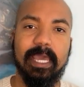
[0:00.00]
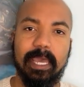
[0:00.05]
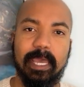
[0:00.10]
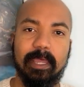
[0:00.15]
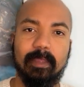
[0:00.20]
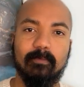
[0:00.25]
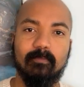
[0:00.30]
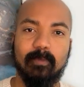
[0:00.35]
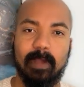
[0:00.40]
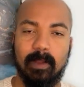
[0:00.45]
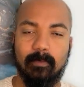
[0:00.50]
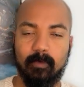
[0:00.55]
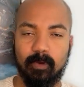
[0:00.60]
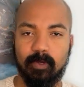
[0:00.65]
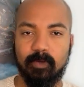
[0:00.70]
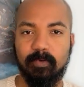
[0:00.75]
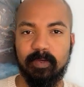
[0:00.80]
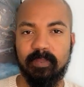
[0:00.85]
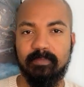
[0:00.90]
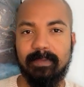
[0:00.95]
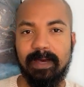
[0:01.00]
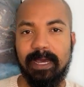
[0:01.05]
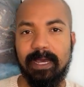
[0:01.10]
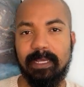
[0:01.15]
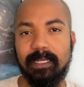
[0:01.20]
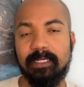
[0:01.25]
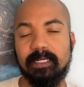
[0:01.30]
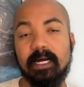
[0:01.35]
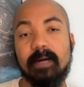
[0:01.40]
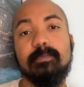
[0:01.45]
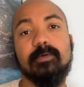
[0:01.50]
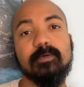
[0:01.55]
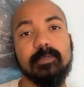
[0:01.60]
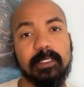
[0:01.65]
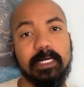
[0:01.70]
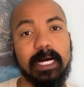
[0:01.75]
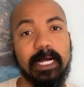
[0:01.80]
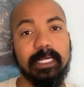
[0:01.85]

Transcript: And when I work with my couple